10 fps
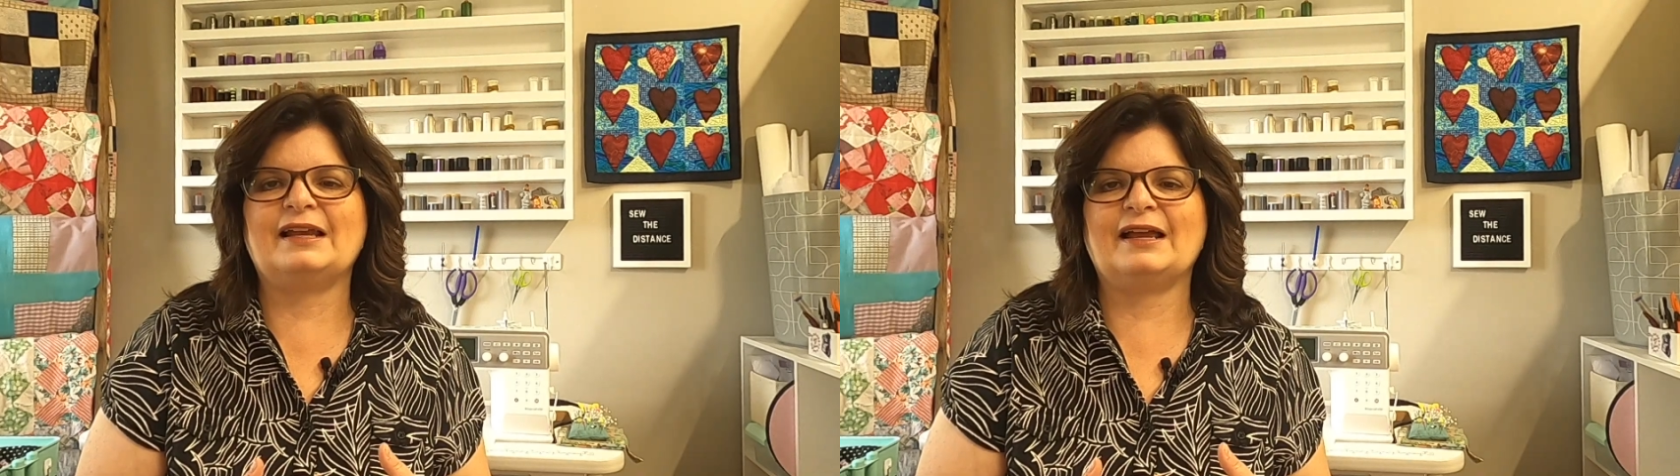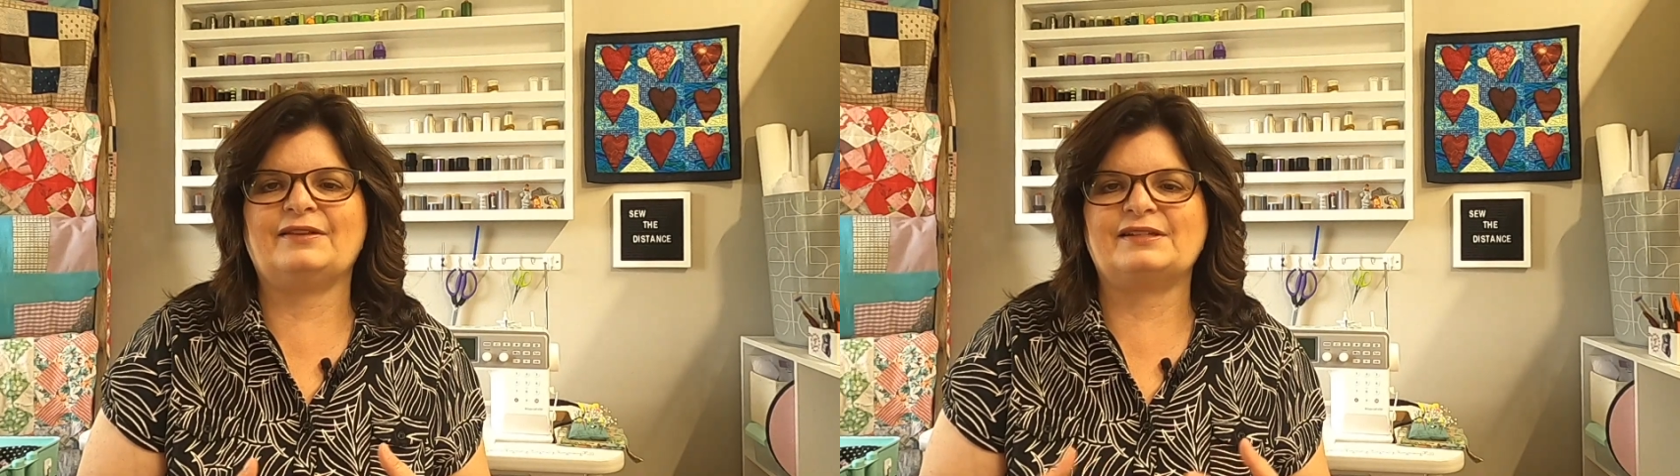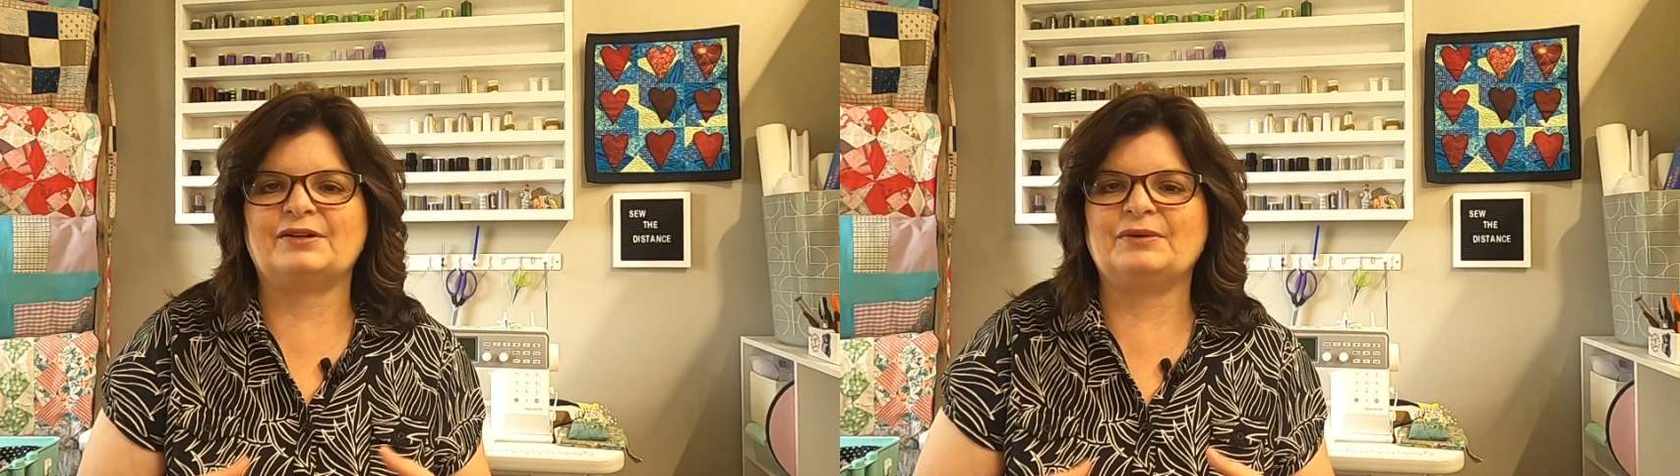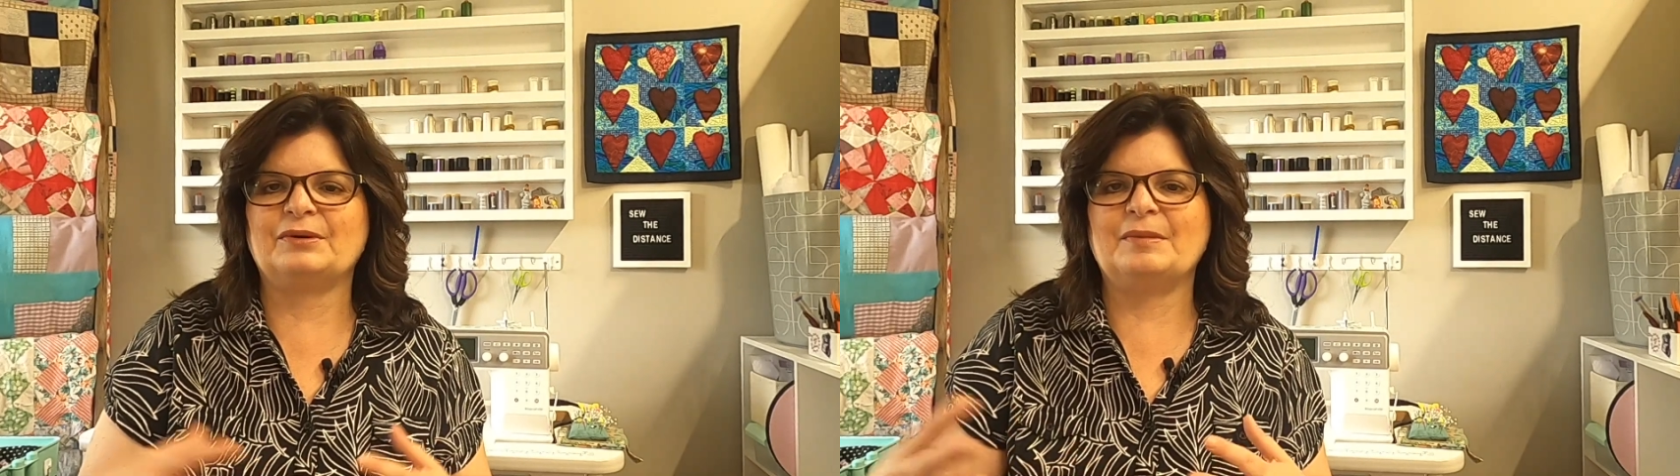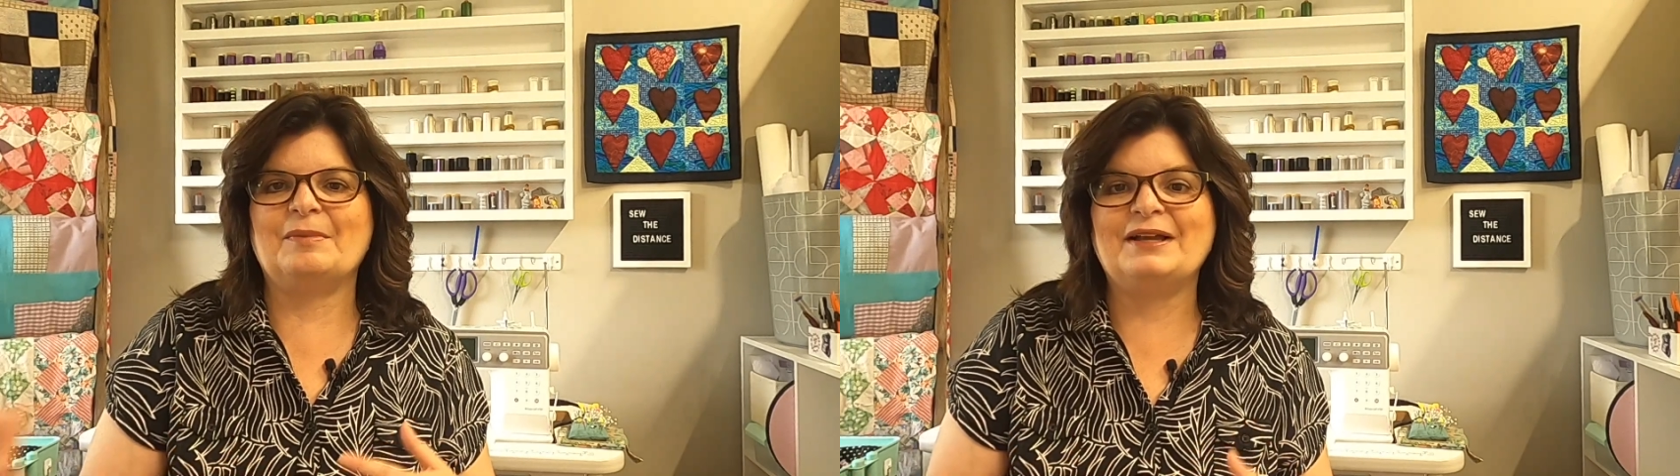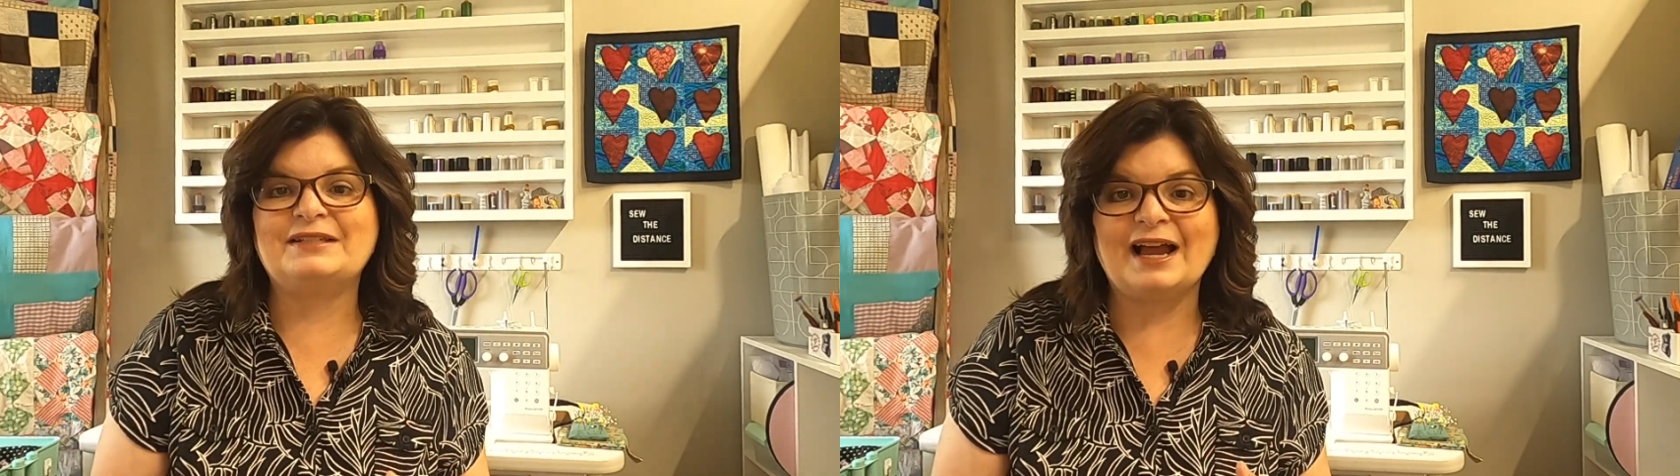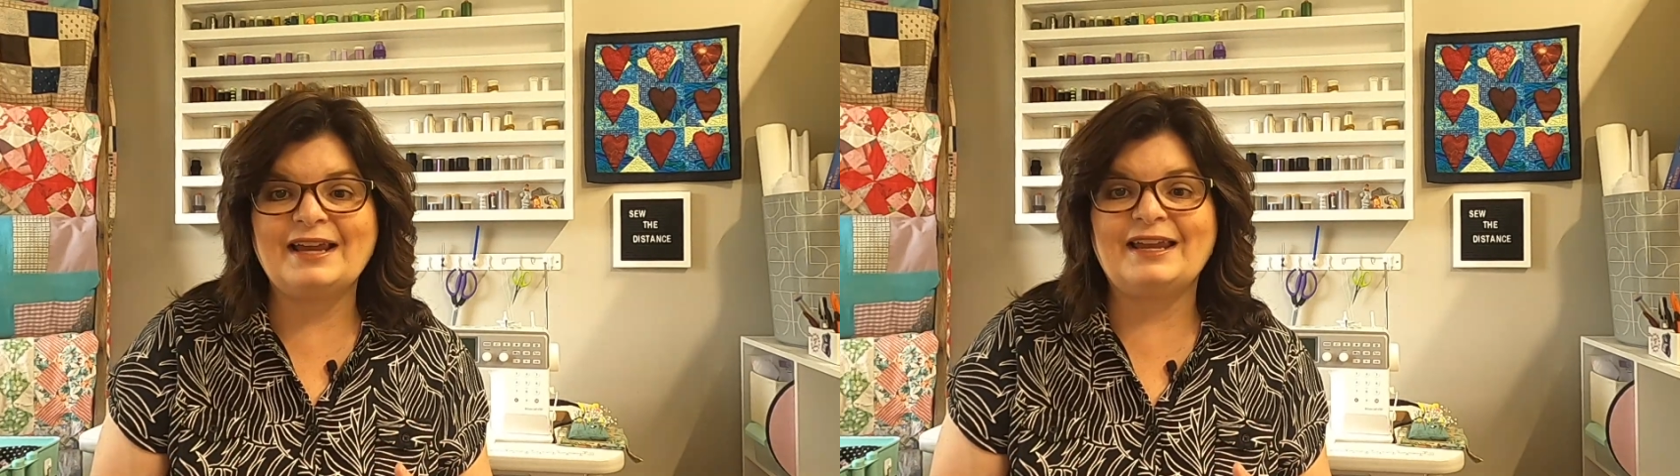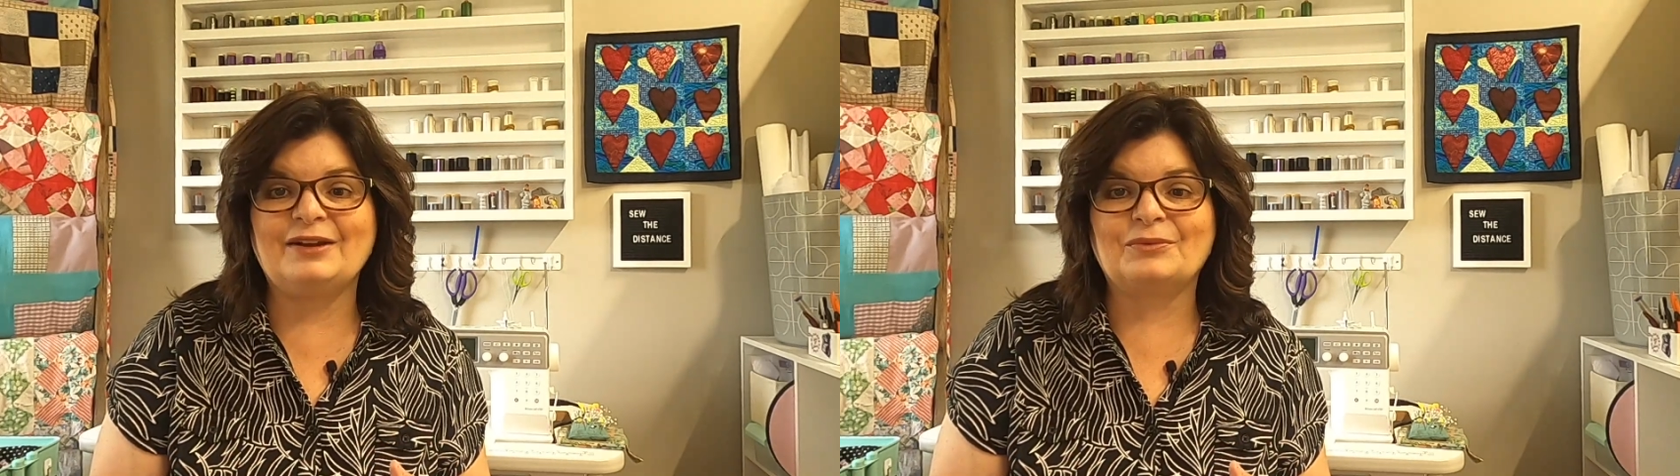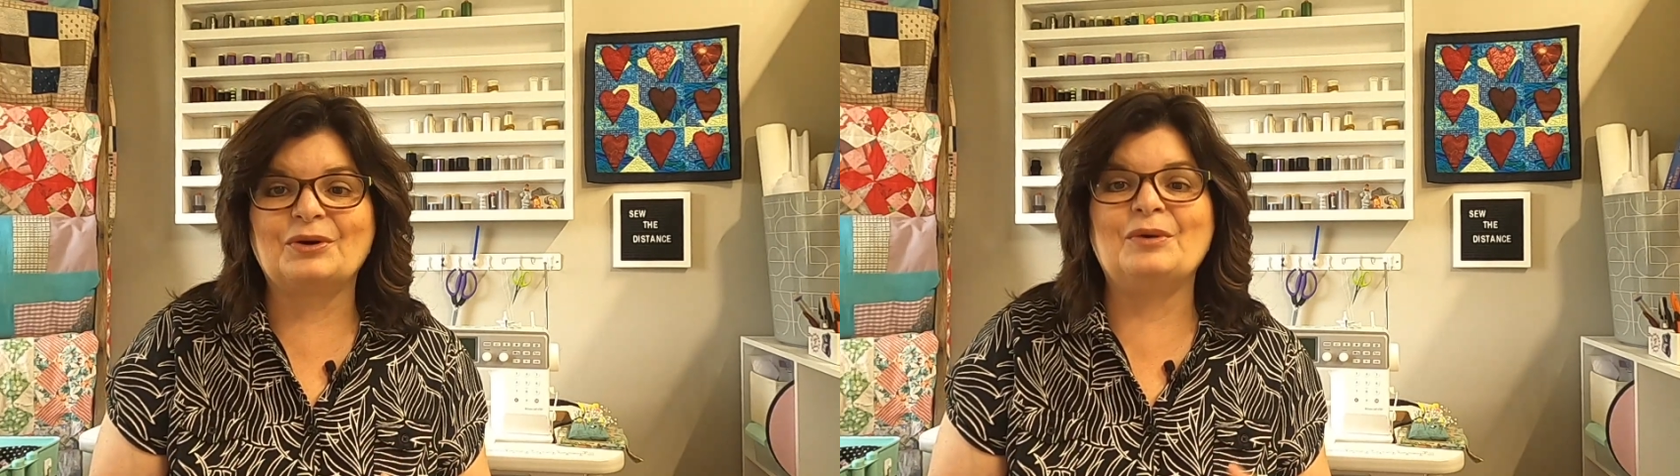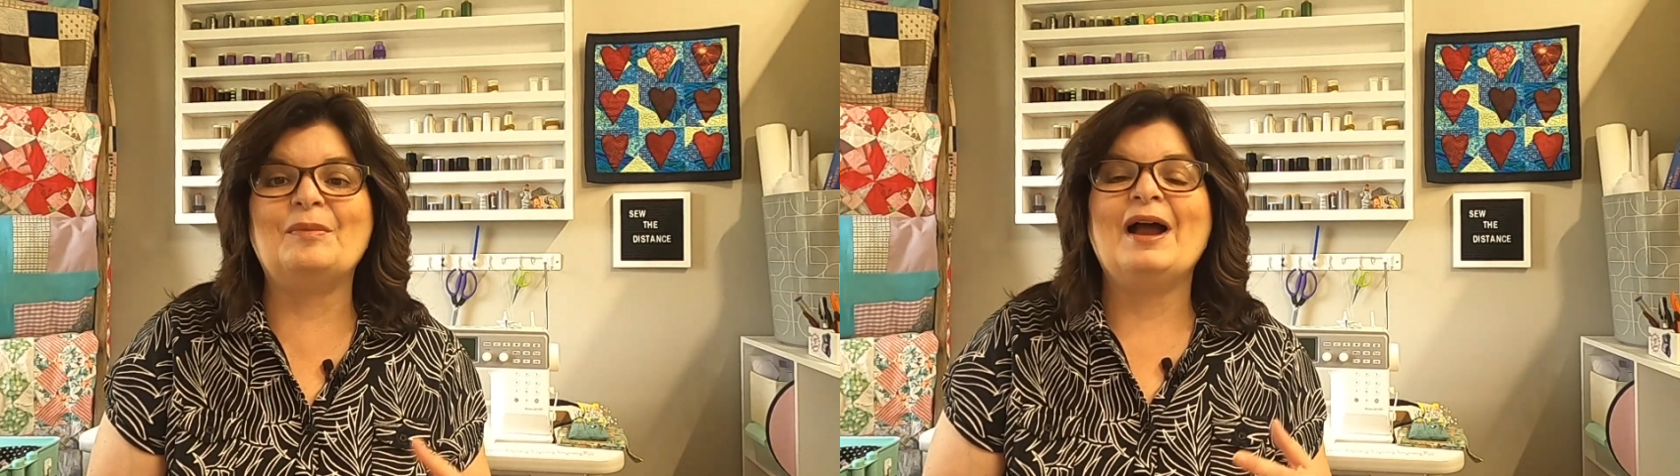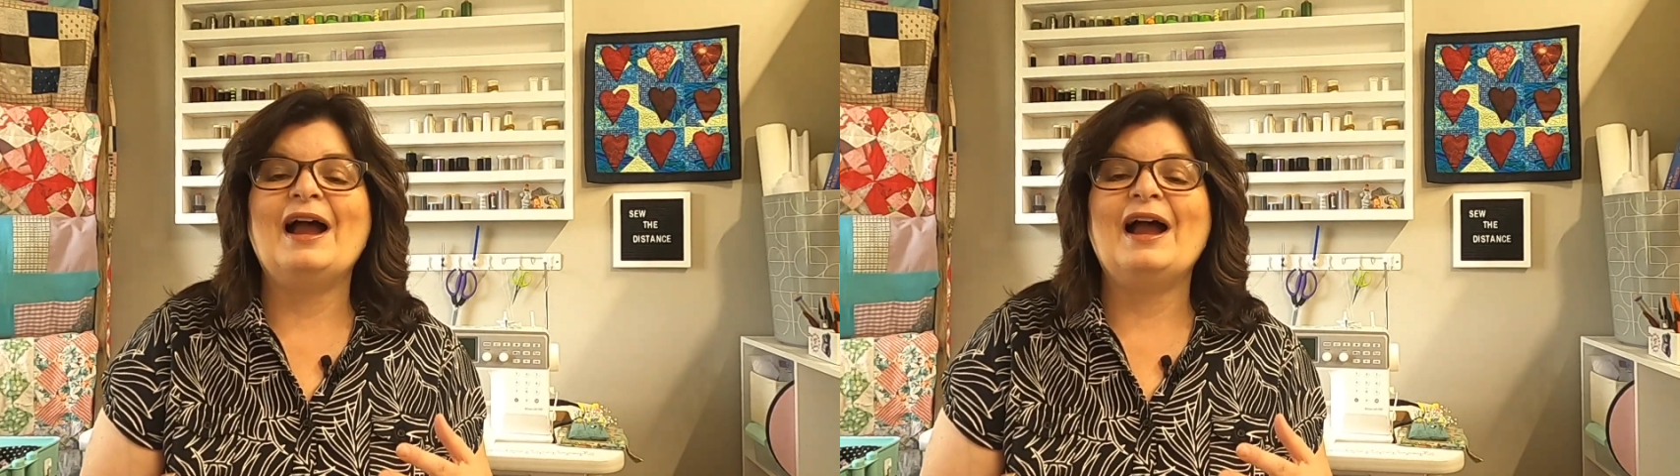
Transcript: had the sewing room in my dining room,